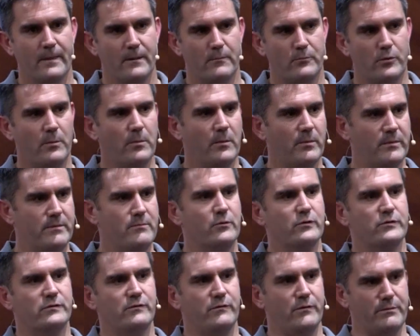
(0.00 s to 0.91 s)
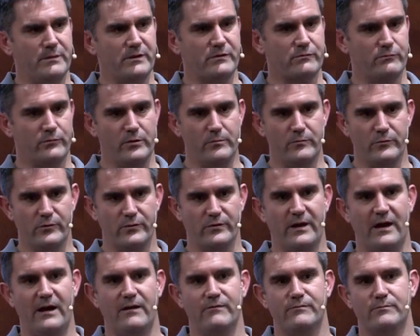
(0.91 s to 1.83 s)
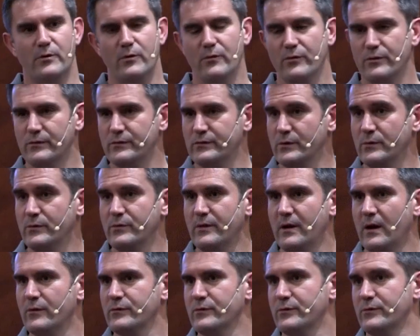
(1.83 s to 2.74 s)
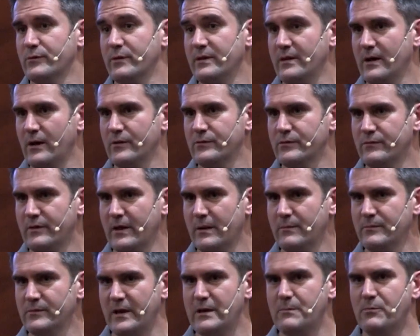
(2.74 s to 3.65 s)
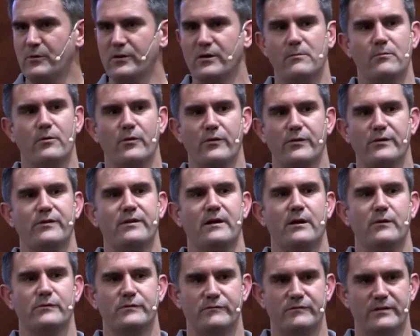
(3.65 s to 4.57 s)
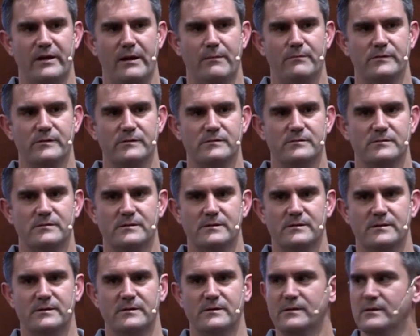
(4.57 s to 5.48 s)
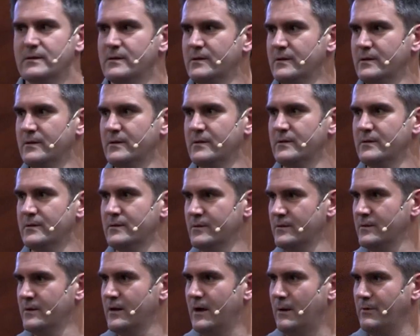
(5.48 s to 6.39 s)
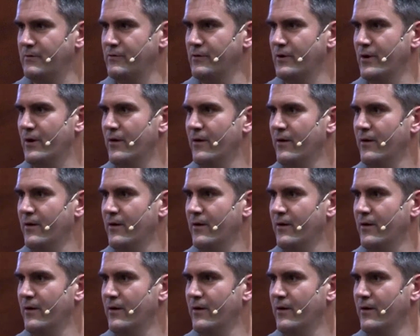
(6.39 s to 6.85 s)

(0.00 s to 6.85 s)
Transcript: Probably most of you in this room don't have more than 2,000, 3,000 VMs. Anybody got more than 1,000 VMs? How many have you got?